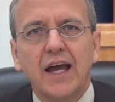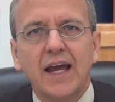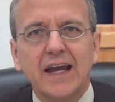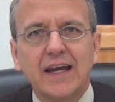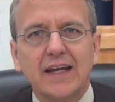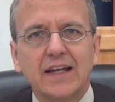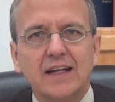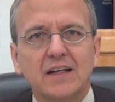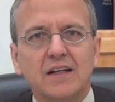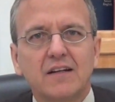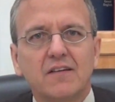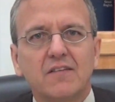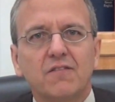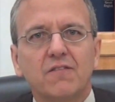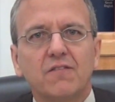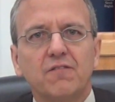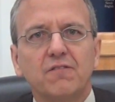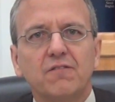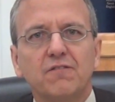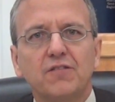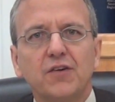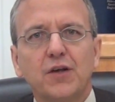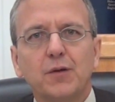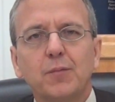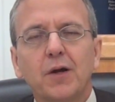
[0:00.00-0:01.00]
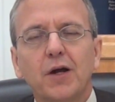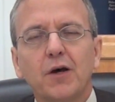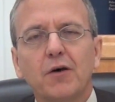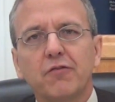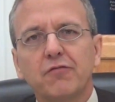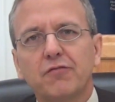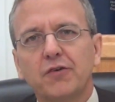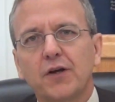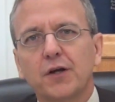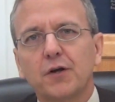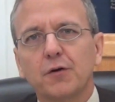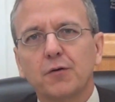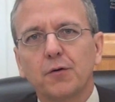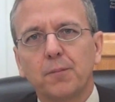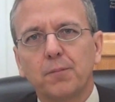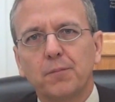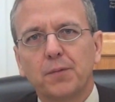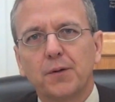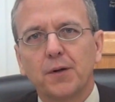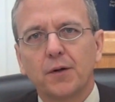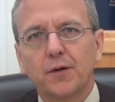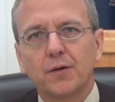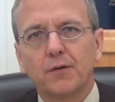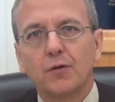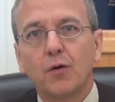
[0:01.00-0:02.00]
a female figure
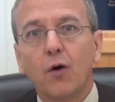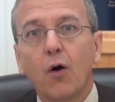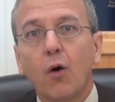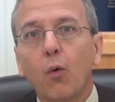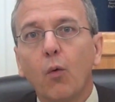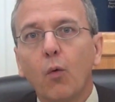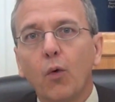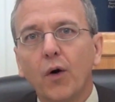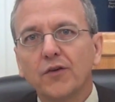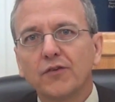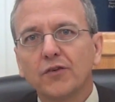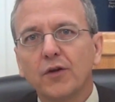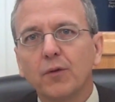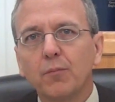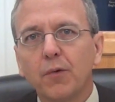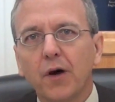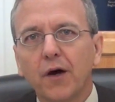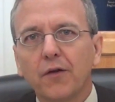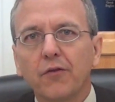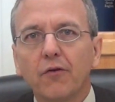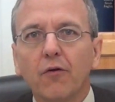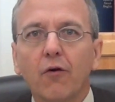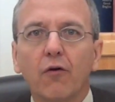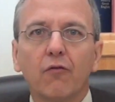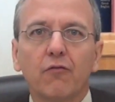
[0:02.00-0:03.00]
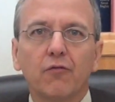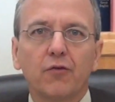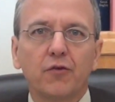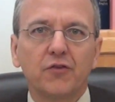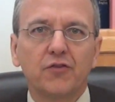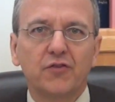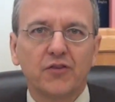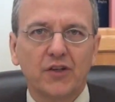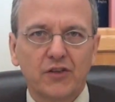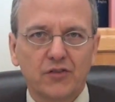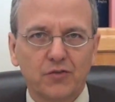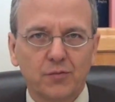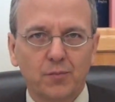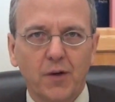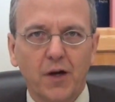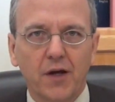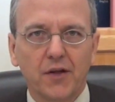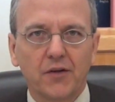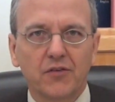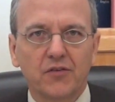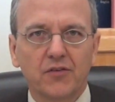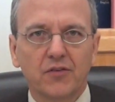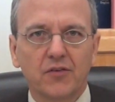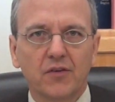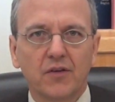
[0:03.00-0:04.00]
appeared once a month for 6
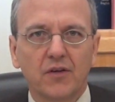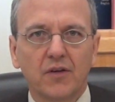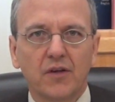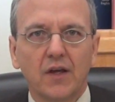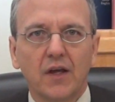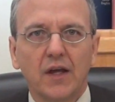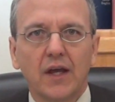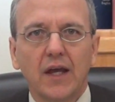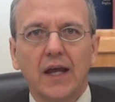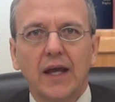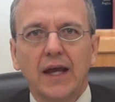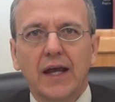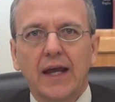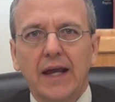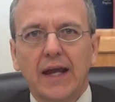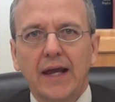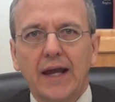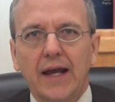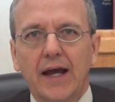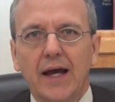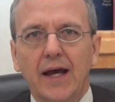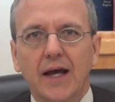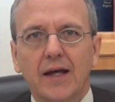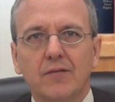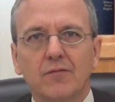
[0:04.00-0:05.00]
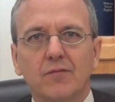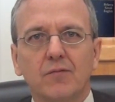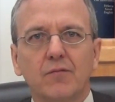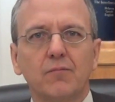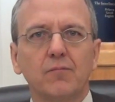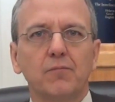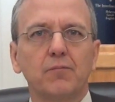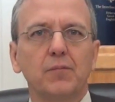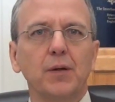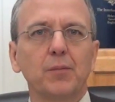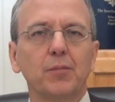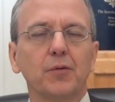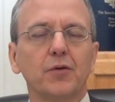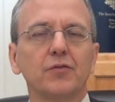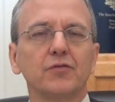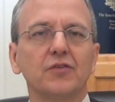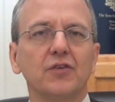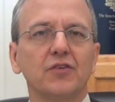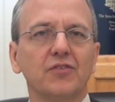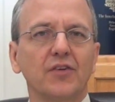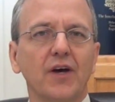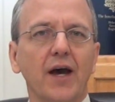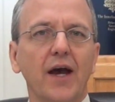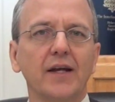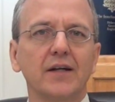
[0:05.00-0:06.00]
months. And people
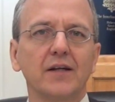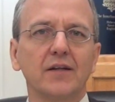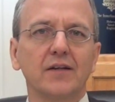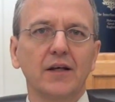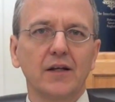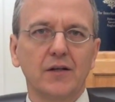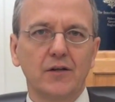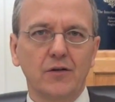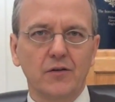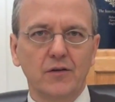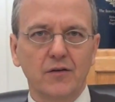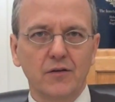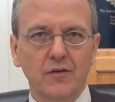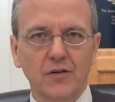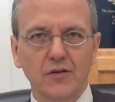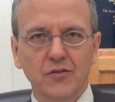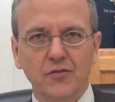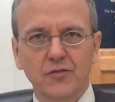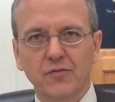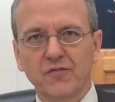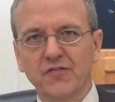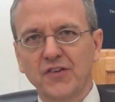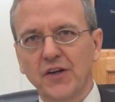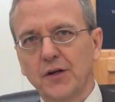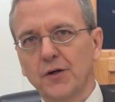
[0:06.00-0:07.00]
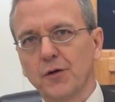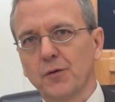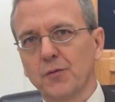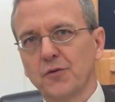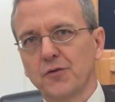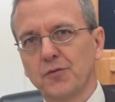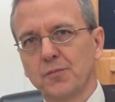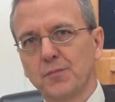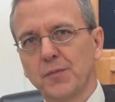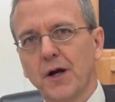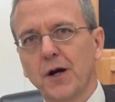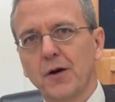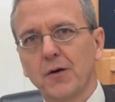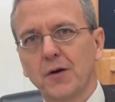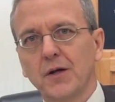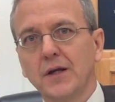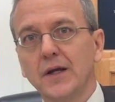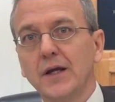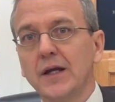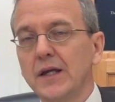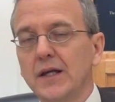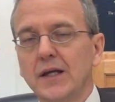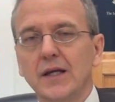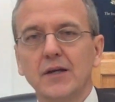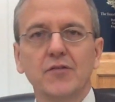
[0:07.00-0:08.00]
decided that this figure was
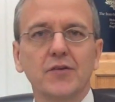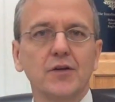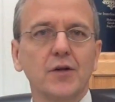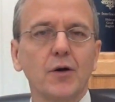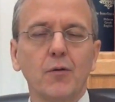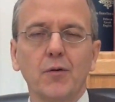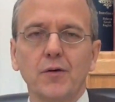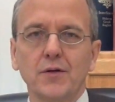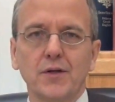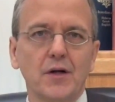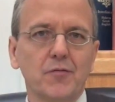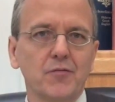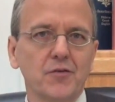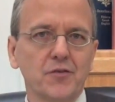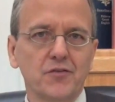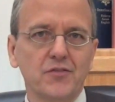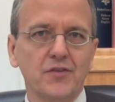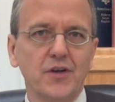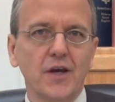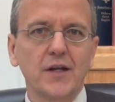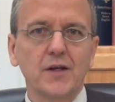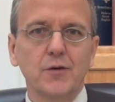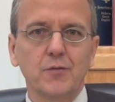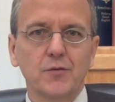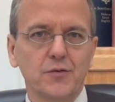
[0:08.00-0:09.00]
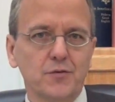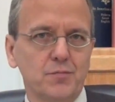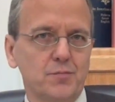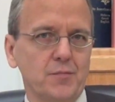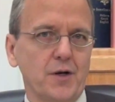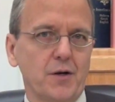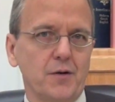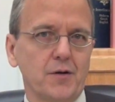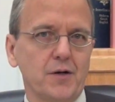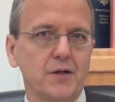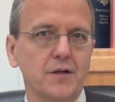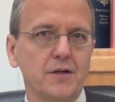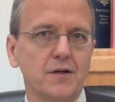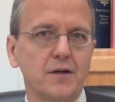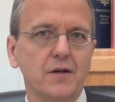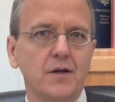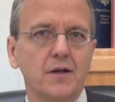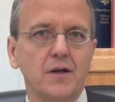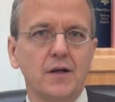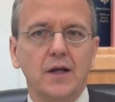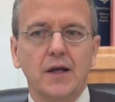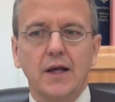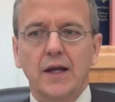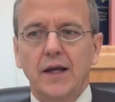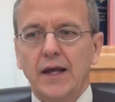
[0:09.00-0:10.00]
Mary, even though it never said it was Mary.
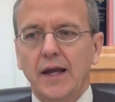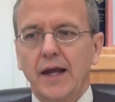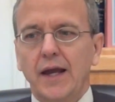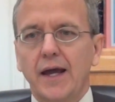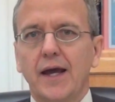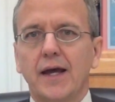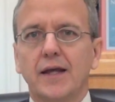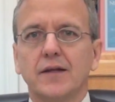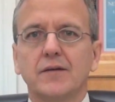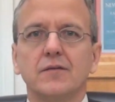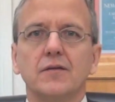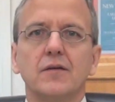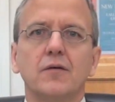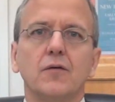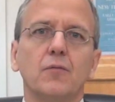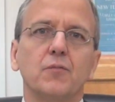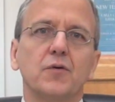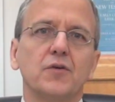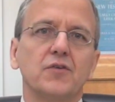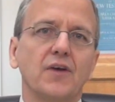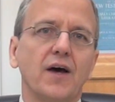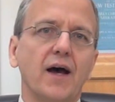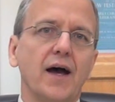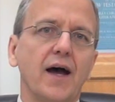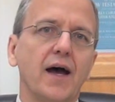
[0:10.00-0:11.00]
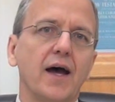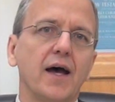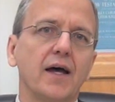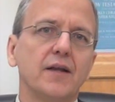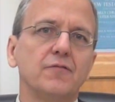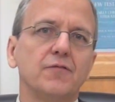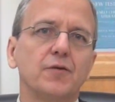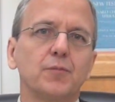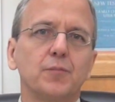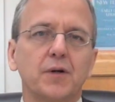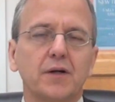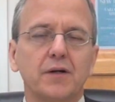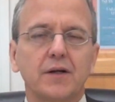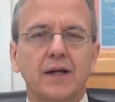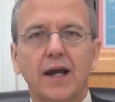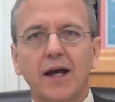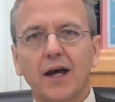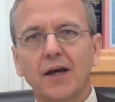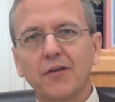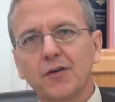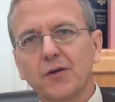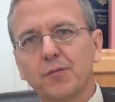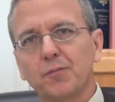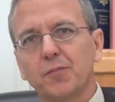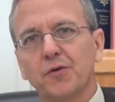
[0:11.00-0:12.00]
And what's odd from a
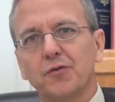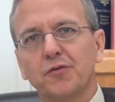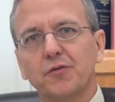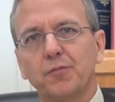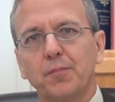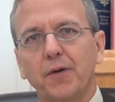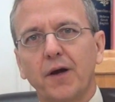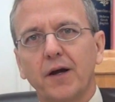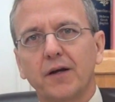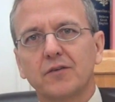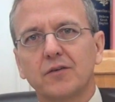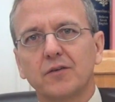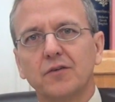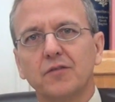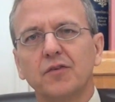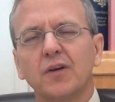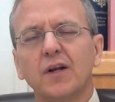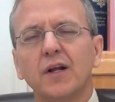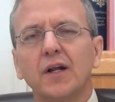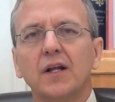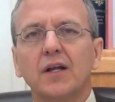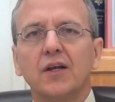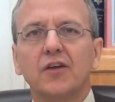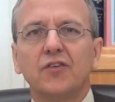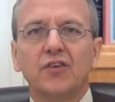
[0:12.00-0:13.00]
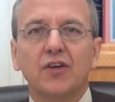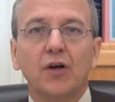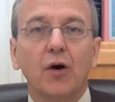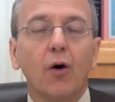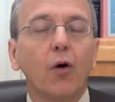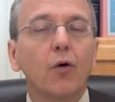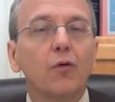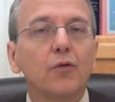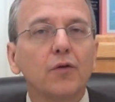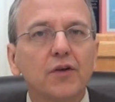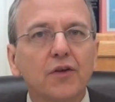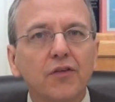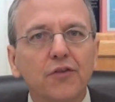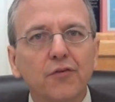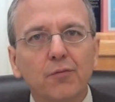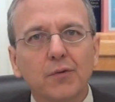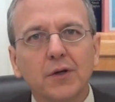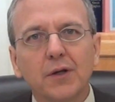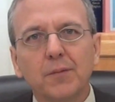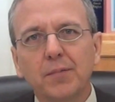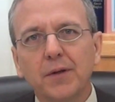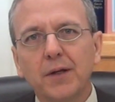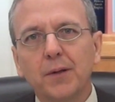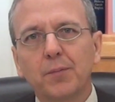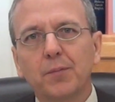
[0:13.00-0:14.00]
Catholic perspective is the only
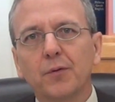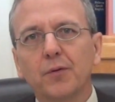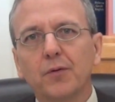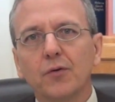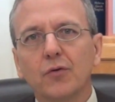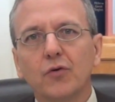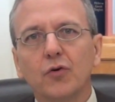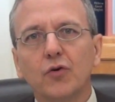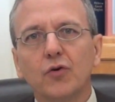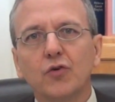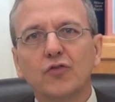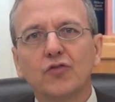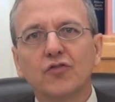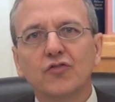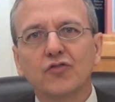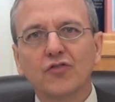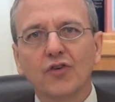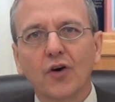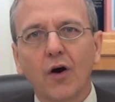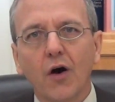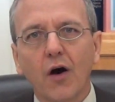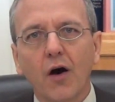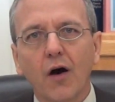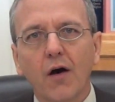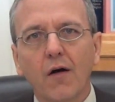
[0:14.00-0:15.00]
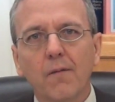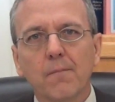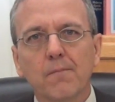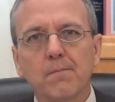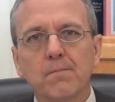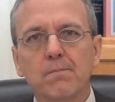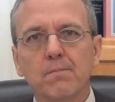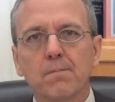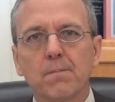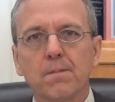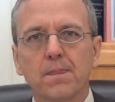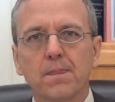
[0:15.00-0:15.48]
three people who saw